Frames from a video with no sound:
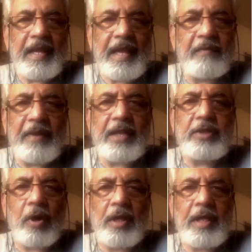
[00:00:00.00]
And when I
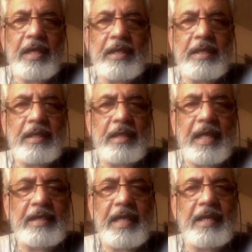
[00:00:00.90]
saw this, I
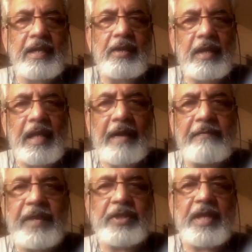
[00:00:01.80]
said, I
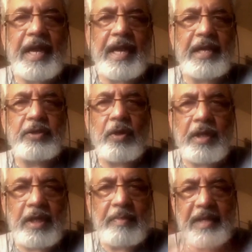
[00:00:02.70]
wish I had shot
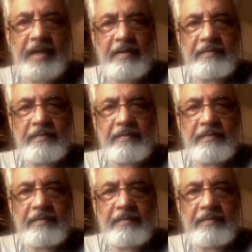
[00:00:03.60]
this myself.